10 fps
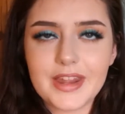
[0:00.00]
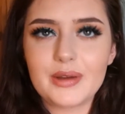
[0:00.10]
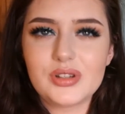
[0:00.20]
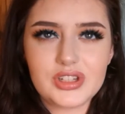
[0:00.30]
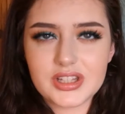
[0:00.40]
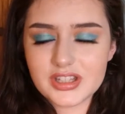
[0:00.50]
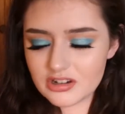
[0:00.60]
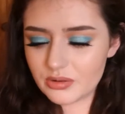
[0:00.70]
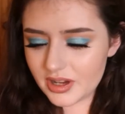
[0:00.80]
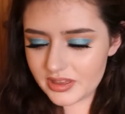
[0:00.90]
it was just
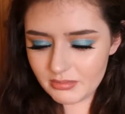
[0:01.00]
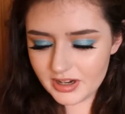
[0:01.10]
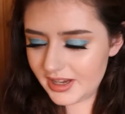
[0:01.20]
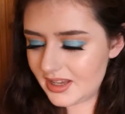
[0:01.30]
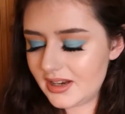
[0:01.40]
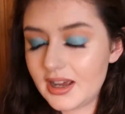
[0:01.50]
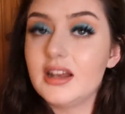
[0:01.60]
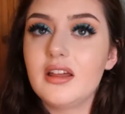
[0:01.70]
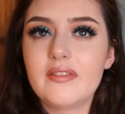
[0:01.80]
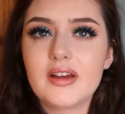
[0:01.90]
so worth the money, and I
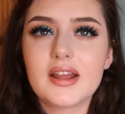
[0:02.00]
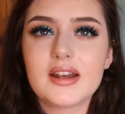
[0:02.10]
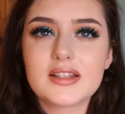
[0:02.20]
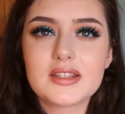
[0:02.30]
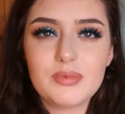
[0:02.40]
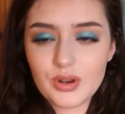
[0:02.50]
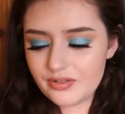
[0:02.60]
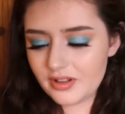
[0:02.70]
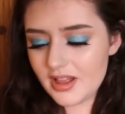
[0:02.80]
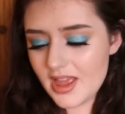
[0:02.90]
love it, and it's
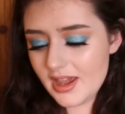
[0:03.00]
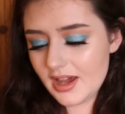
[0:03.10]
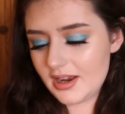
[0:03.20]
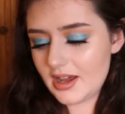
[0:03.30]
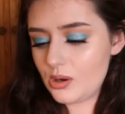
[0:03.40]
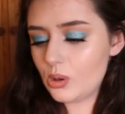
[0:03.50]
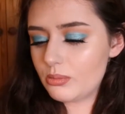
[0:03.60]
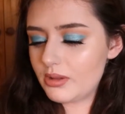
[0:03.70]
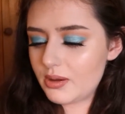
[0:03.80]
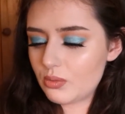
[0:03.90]
beautiful. And I
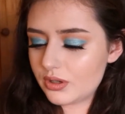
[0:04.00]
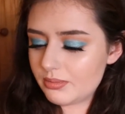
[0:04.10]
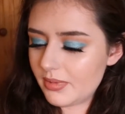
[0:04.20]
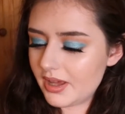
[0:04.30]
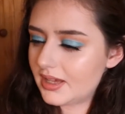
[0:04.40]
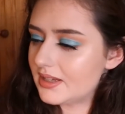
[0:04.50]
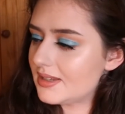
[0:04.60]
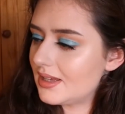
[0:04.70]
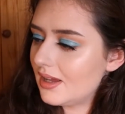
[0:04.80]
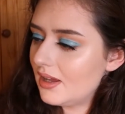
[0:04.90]
normally would
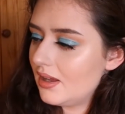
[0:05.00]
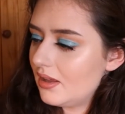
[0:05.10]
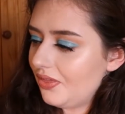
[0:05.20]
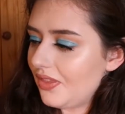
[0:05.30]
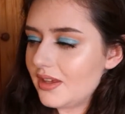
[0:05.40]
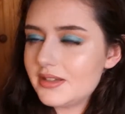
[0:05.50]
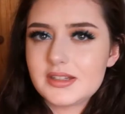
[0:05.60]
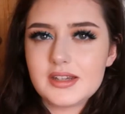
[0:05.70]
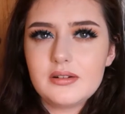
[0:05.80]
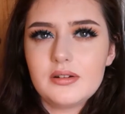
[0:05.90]
mix these
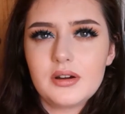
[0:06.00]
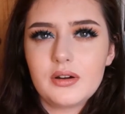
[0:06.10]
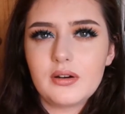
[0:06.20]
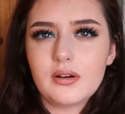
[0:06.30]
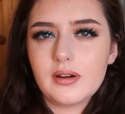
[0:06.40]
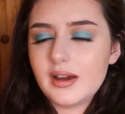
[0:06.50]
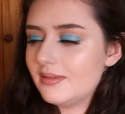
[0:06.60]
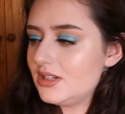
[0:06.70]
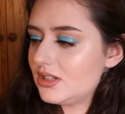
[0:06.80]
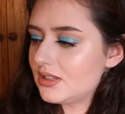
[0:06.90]
two, or I
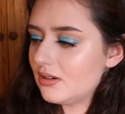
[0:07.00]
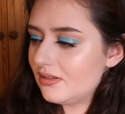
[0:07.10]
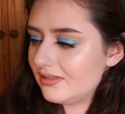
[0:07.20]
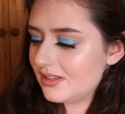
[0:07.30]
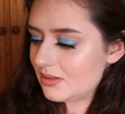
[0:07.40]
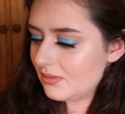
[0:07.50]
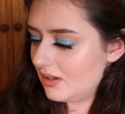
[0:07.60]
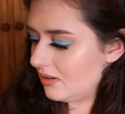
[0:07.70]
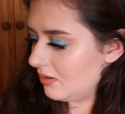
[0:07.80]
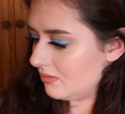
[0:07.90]
would just go for this one
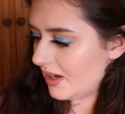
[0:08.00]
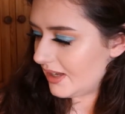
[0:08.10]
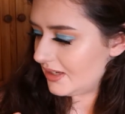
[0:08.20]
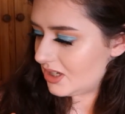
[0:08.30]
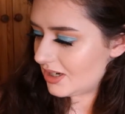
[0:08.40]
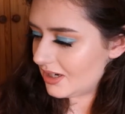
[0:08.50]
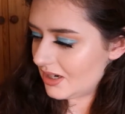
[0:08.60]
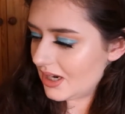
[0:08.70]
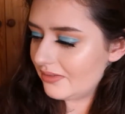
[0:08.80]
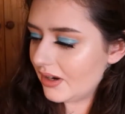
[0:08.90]
alone. I literally
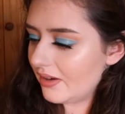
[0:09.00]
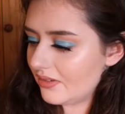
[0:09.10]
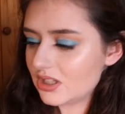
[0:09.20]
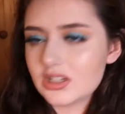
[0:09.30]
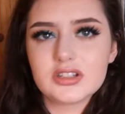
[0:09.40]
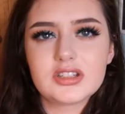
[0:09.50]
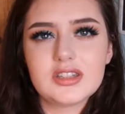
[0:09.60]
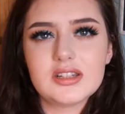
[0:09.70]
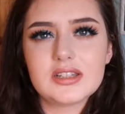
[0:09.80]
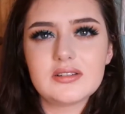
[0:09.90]
never ever touch
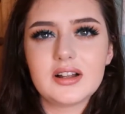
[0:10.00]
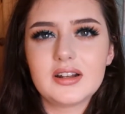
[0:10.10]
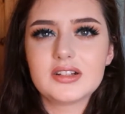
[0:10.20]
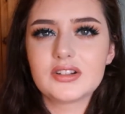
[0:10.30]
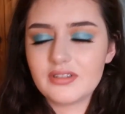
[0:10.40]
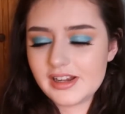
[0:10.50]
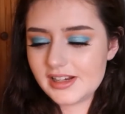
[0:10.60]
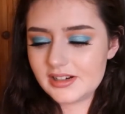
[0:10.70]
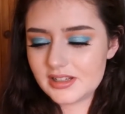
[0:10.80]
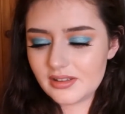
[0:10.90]
these two colors right
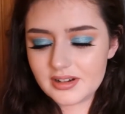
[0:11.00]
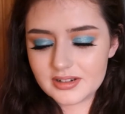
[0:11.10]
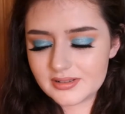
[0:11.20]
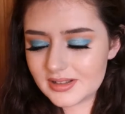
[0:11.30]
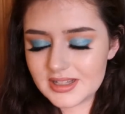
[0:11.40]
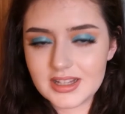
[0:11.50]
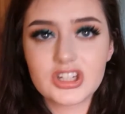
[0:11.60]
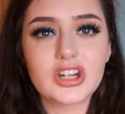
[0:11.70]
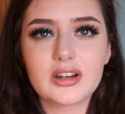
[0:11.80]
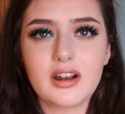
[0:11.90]
here, so it's
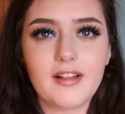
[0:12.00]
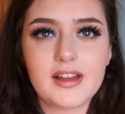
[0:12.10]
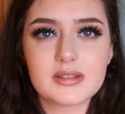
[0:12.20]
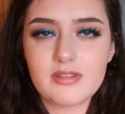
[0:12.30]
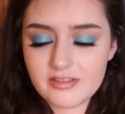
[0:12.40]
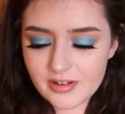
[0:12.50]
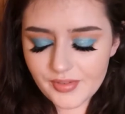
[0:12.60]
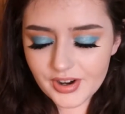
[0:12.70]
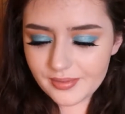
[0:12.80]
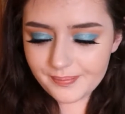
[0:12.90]
literally gonna last me
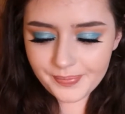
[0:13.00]
forever.